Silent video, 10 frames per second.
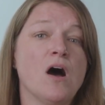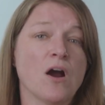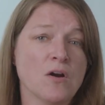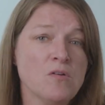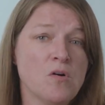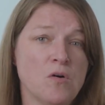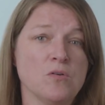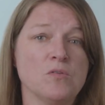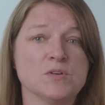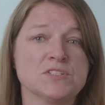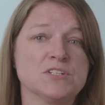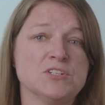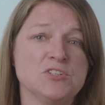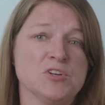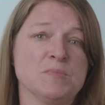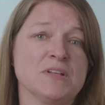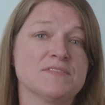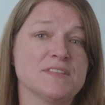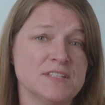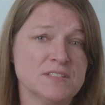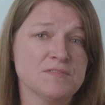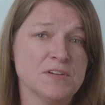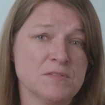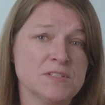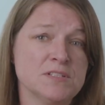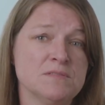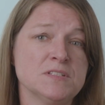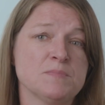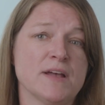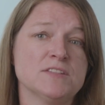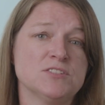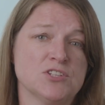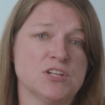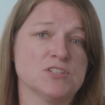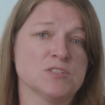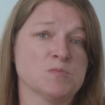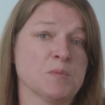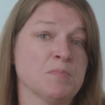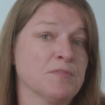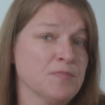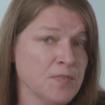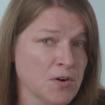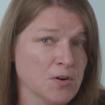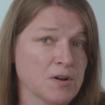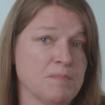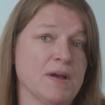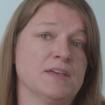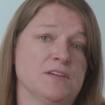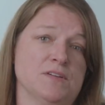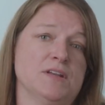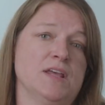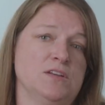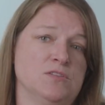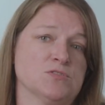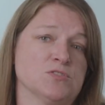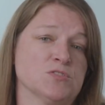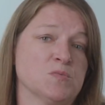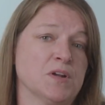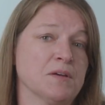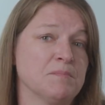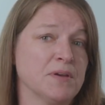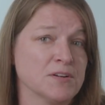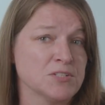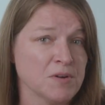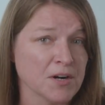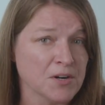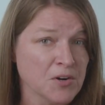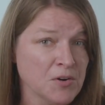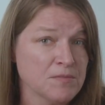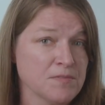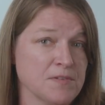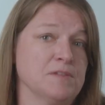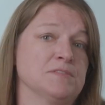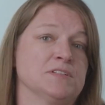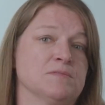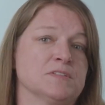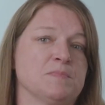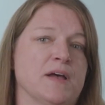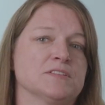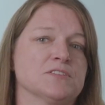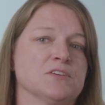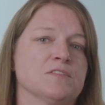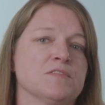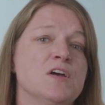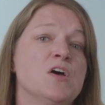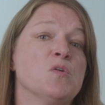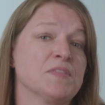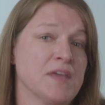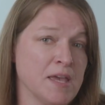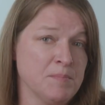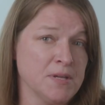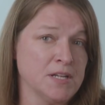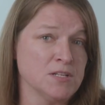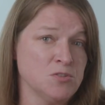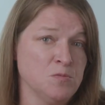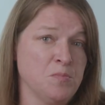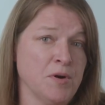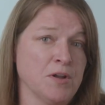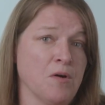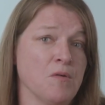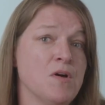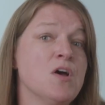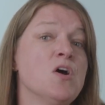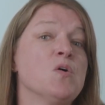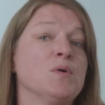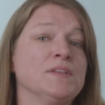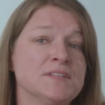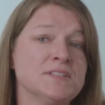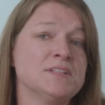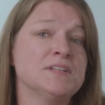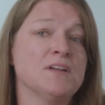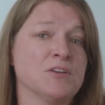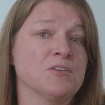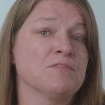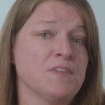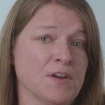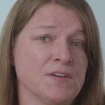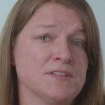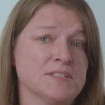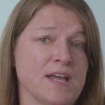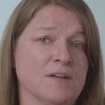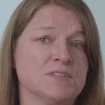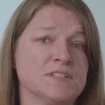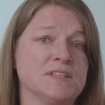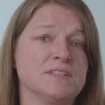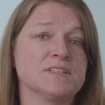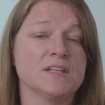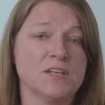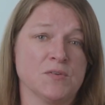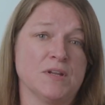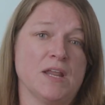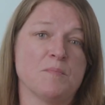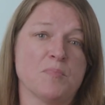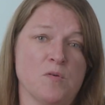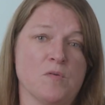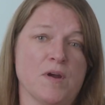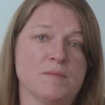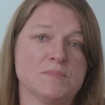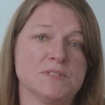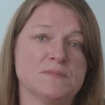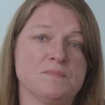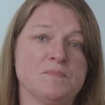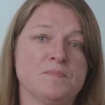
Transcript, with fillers: Our goal was to determine if these frequency response changes were preferred by hearing aid users when compared to our current frequency response curve with APD 2.0 when listening under various sound scenes in hearing aid programs.